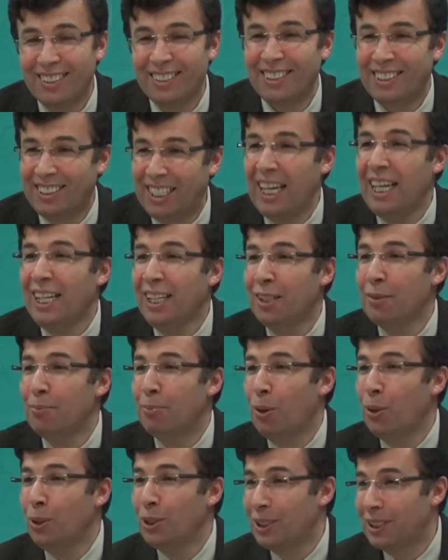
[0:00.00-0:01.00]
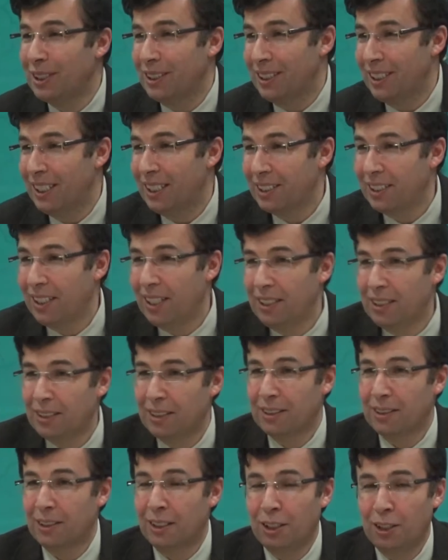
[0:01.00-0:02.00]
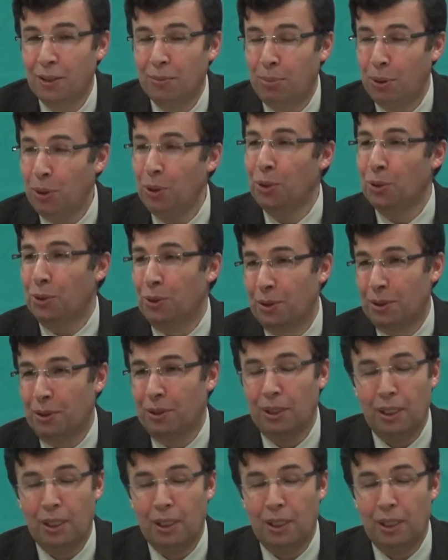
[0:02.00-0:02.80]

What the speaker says: saintly person in a sense, pure,